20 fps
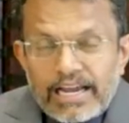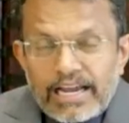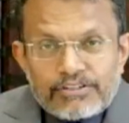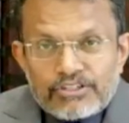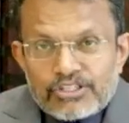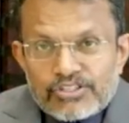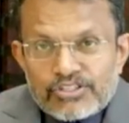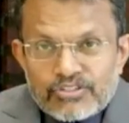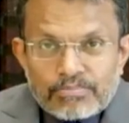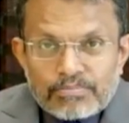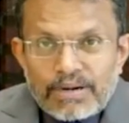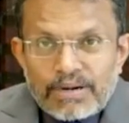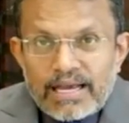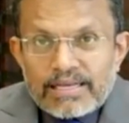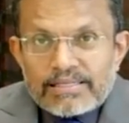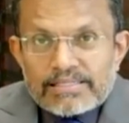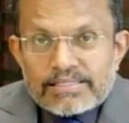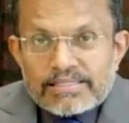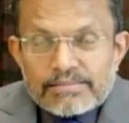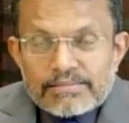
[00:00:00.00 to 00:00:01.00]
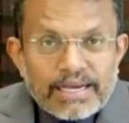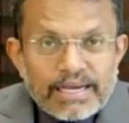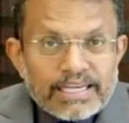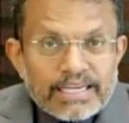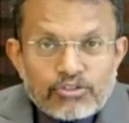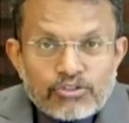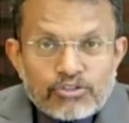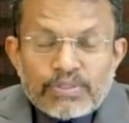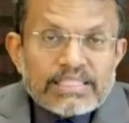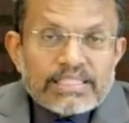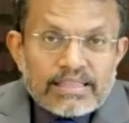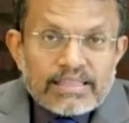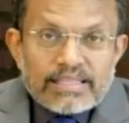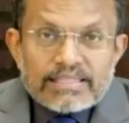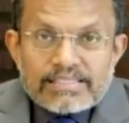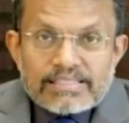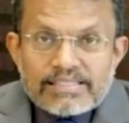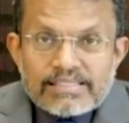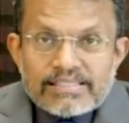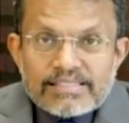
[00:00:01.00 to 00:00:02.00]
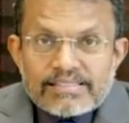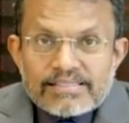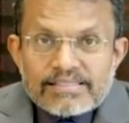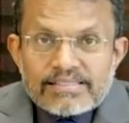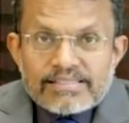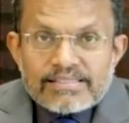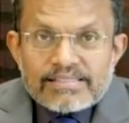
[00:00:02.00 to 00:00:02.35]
hydrogen supplies by 2030.